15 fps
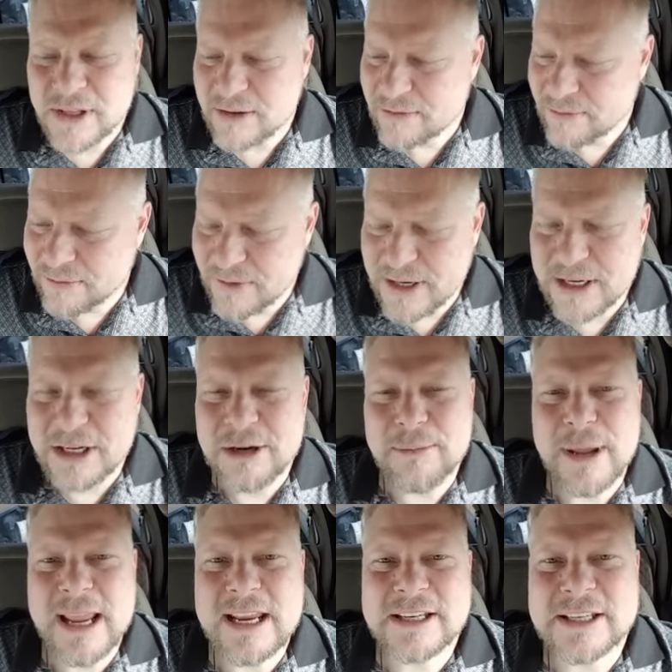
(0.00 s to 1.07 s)
Fucking
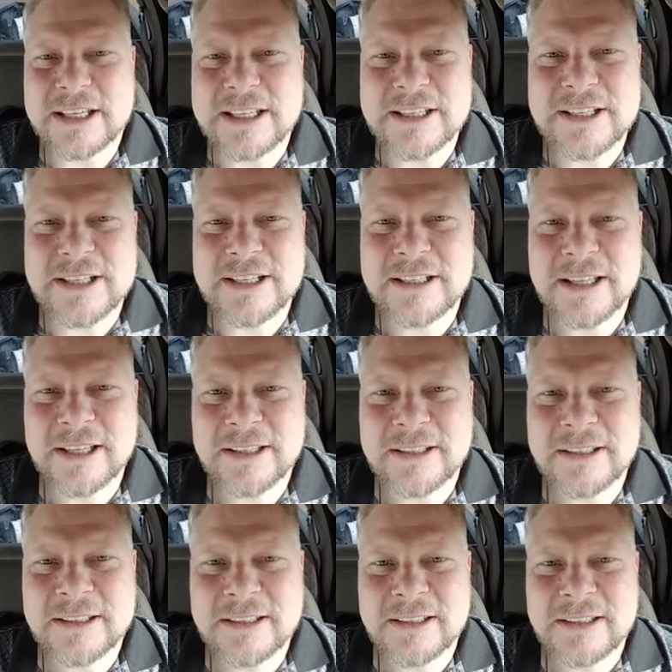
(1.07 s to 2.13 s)
amazing, isn't it?
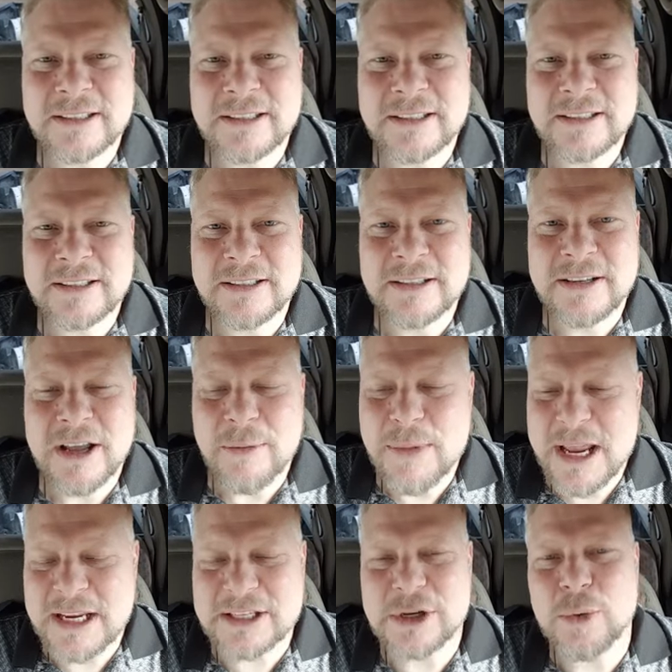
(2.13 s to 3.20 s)

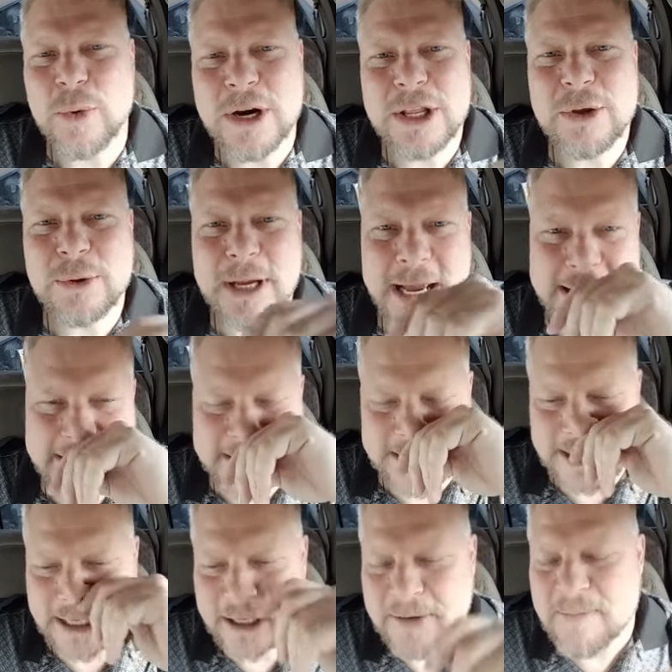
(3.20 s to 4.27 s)
Amazing. What do you guys
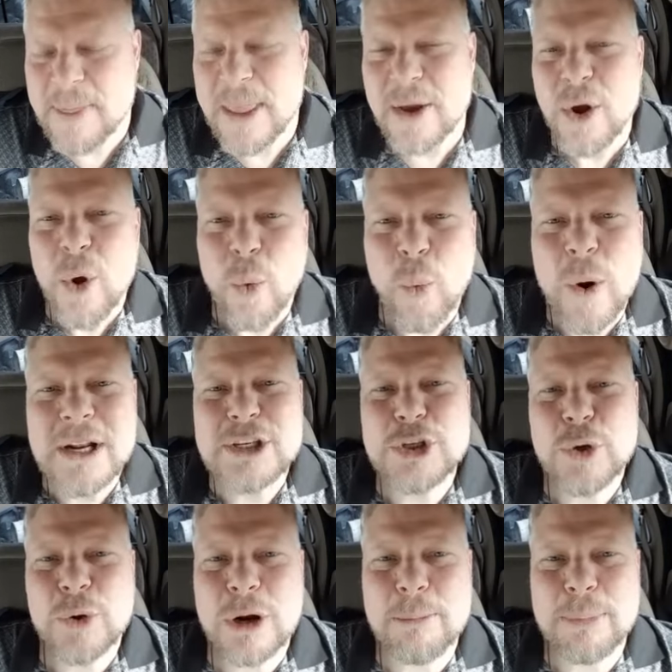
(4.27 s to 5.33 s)
think? What's
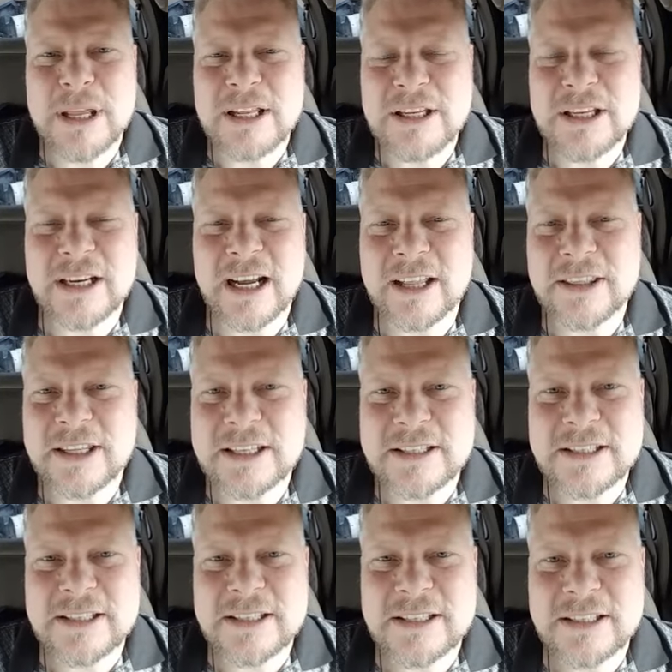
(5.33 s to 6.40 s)
your opinion on
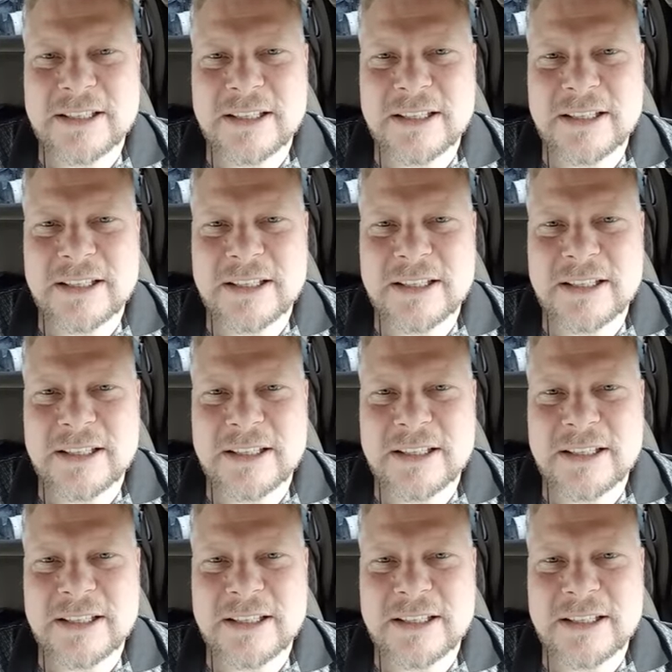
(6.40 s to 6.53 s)
this?